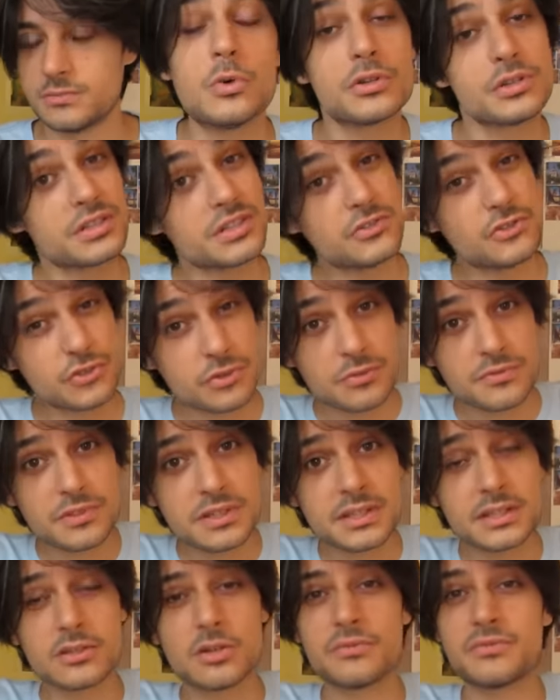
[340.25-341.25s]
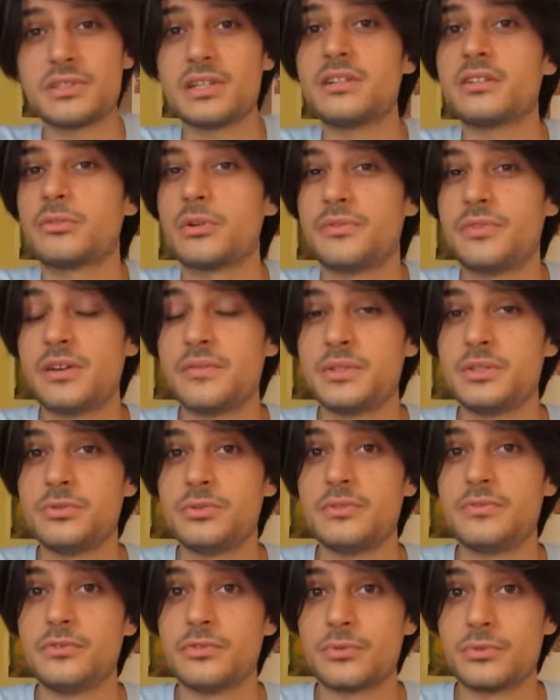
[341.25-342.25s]
What did you think of Telegraph Avenue
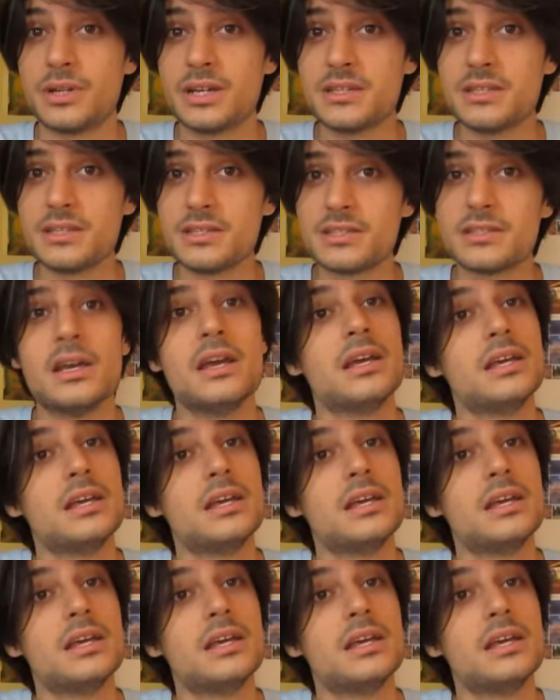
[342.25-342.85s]
if you read it?